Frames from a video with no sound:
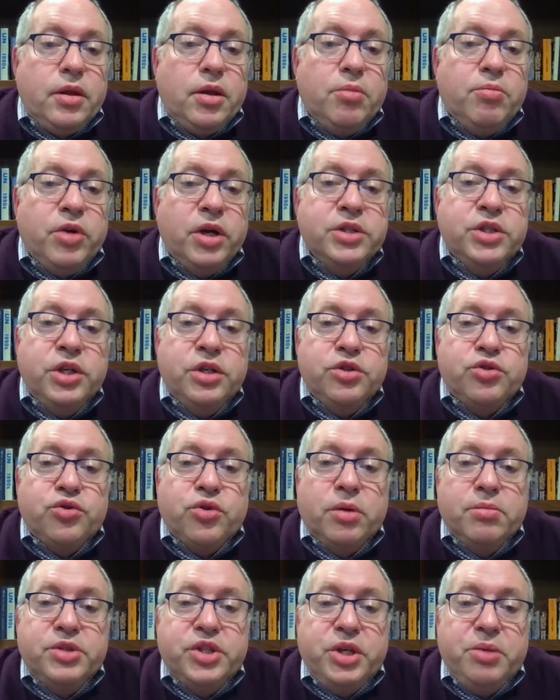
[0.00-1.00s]
President
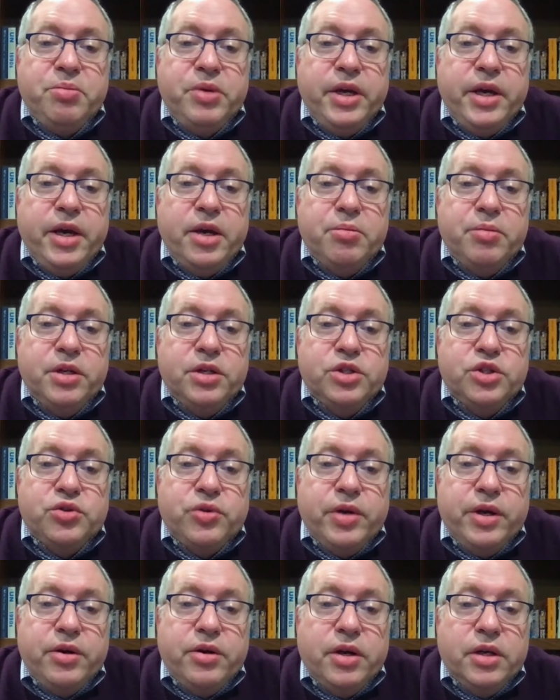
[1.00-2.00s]
Trump's EPA
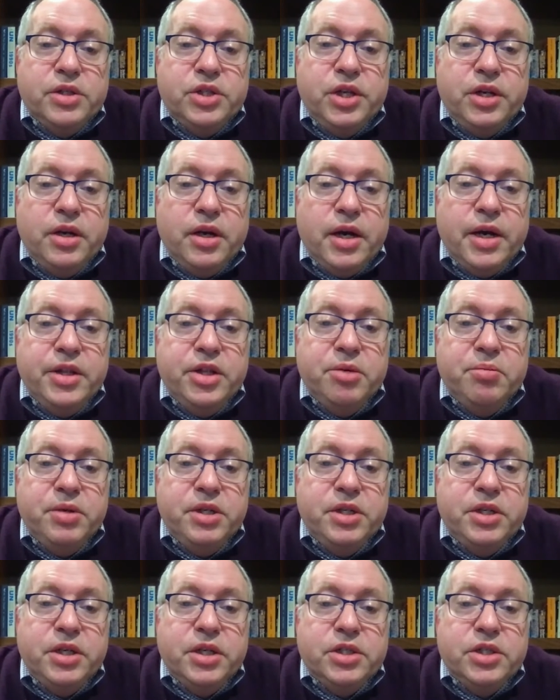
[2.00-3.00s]
administrator has denied the
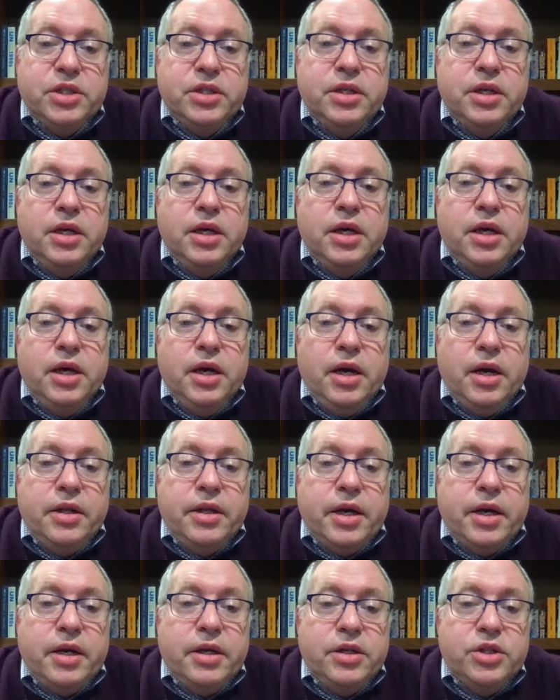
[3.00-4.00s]
petition, and
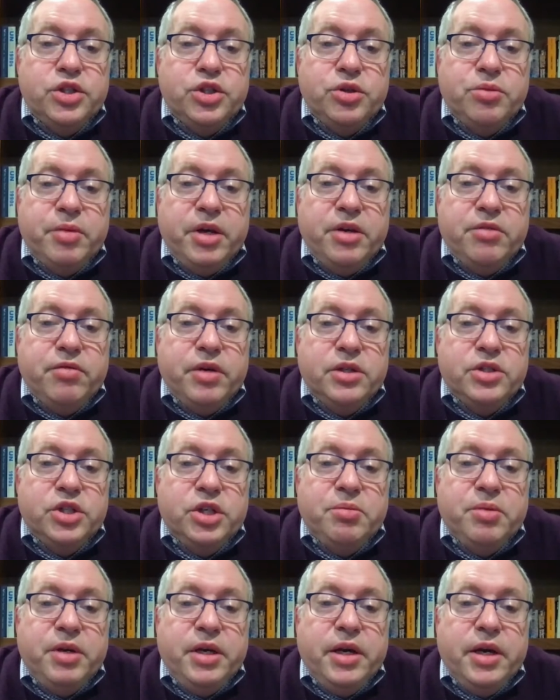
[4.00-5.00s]
that issue may
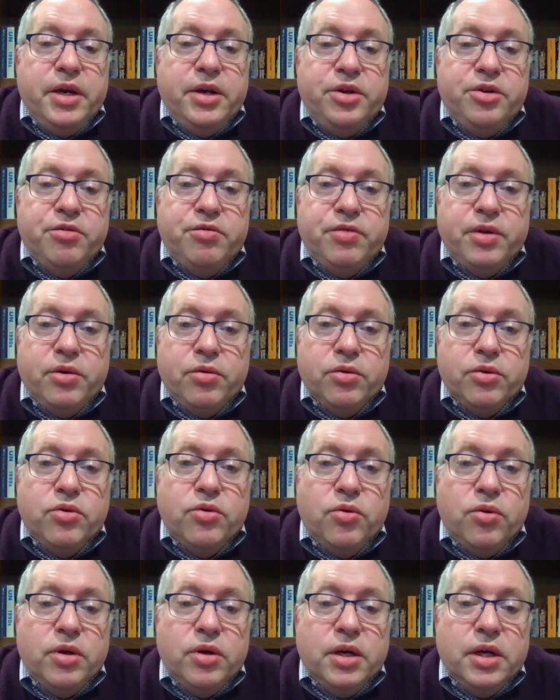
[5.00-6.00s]
eventually be heading to federal
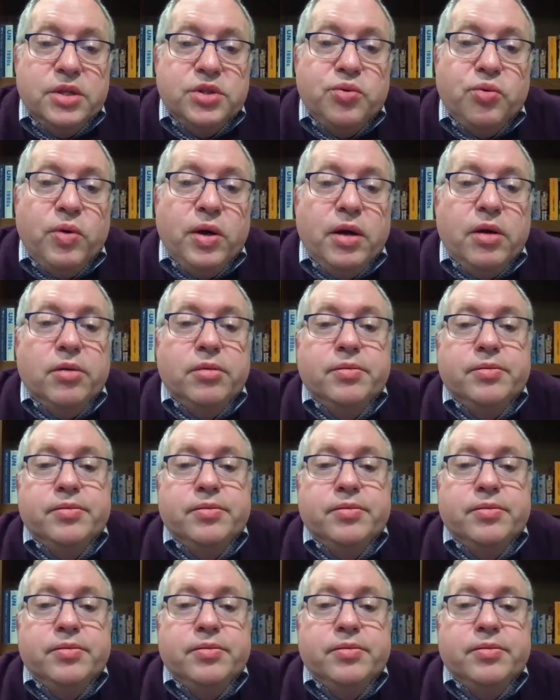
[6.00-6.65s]
court as well.